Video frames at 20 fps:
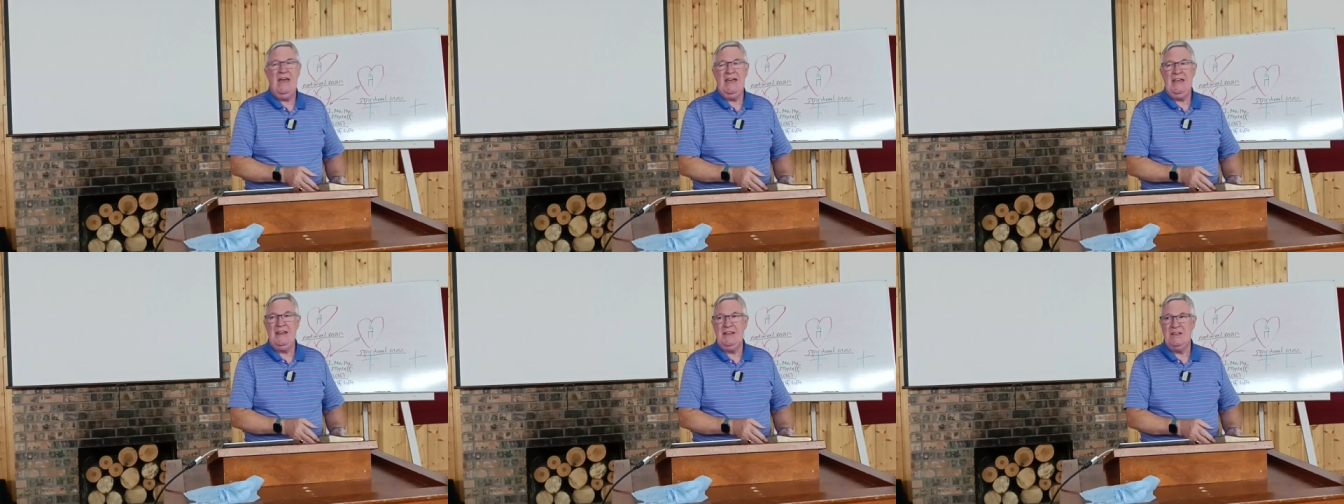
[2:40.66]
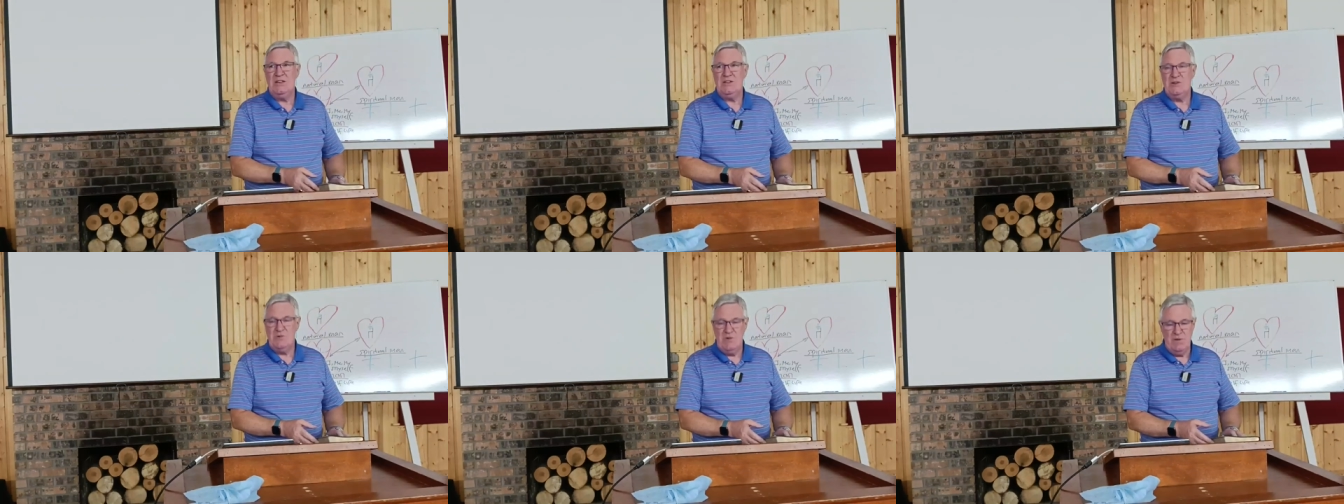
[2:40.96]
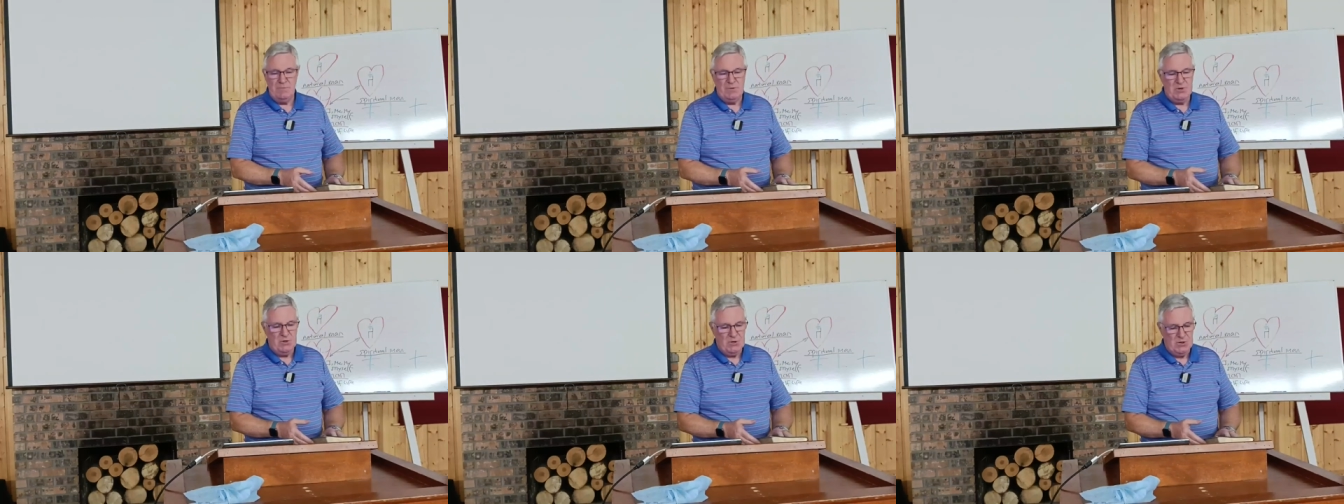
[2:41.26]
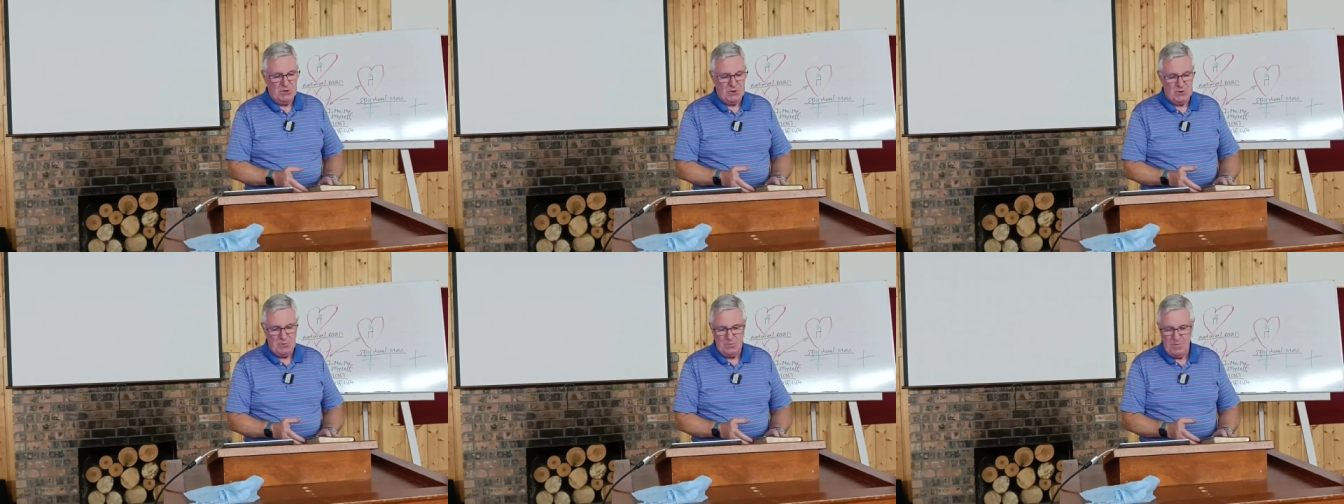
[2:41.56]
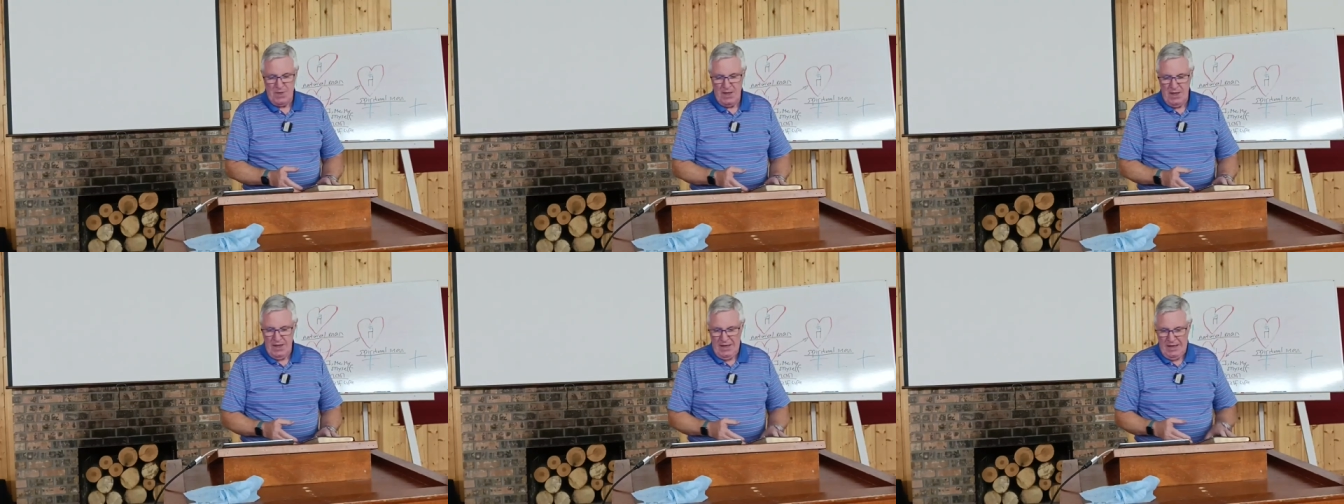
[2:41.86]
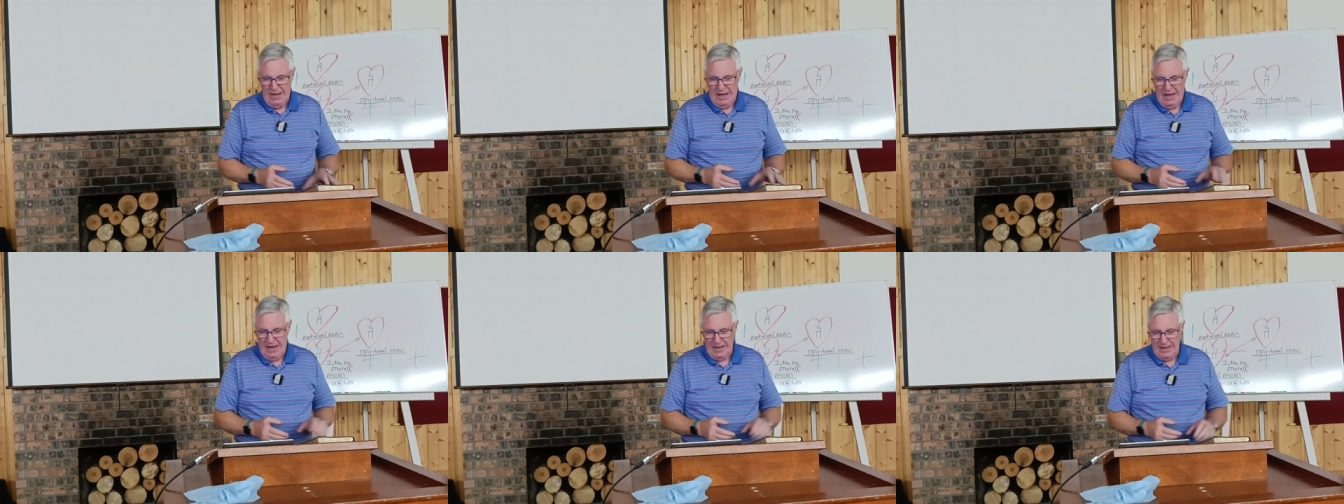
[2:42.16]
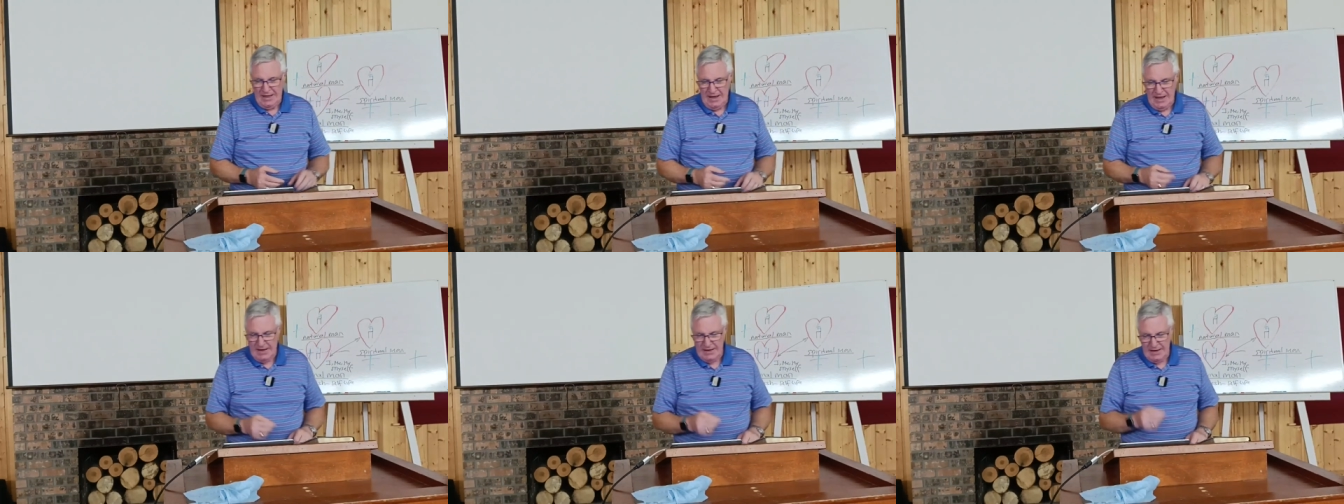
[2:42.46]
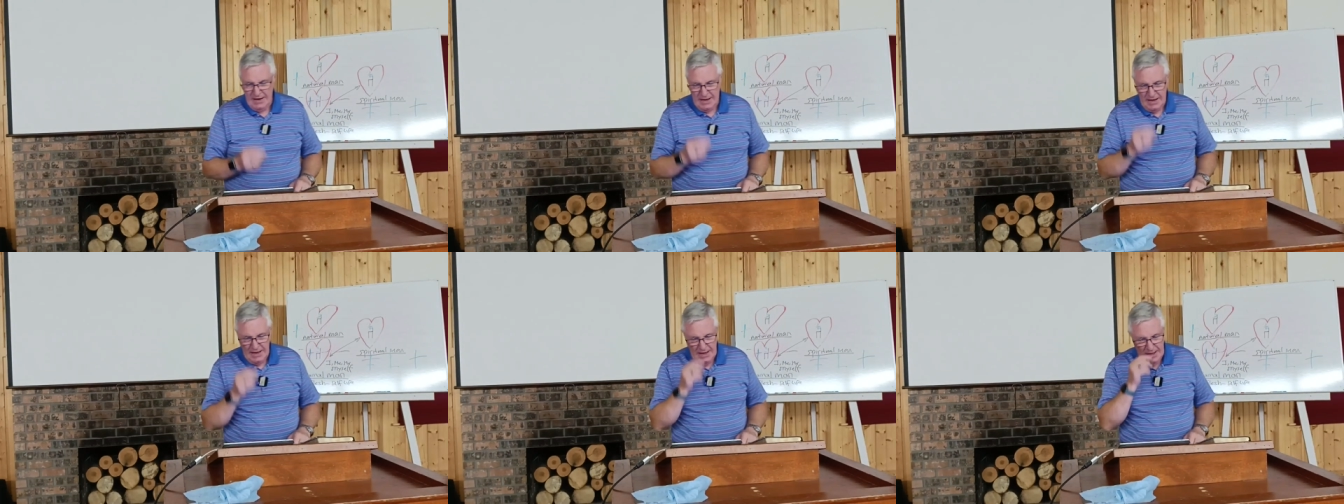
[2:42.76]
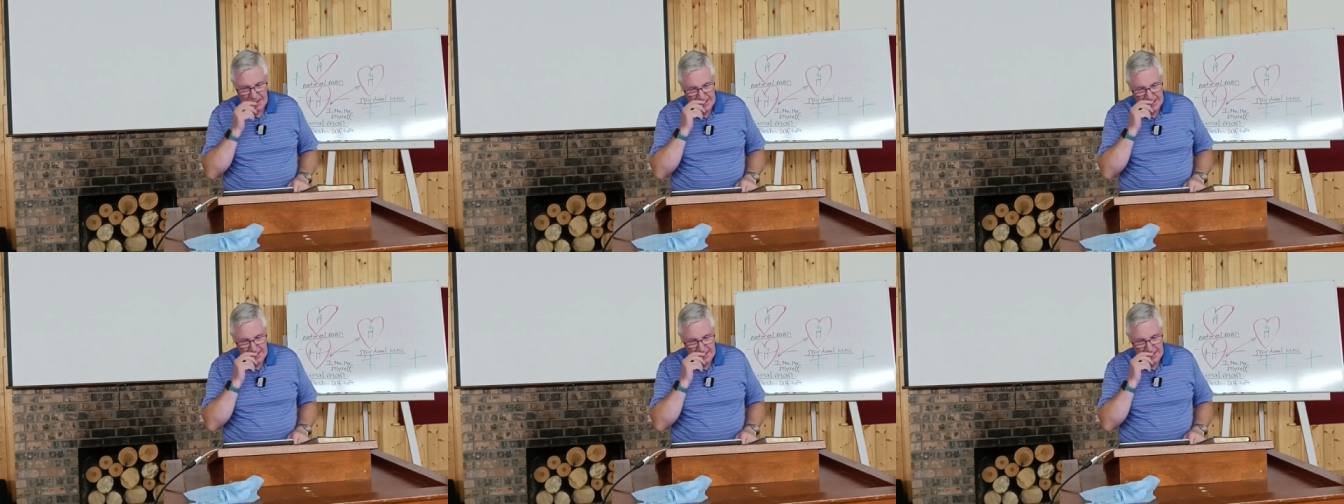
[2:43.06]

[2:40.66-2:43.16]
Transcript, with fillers: in the scriptures. And then,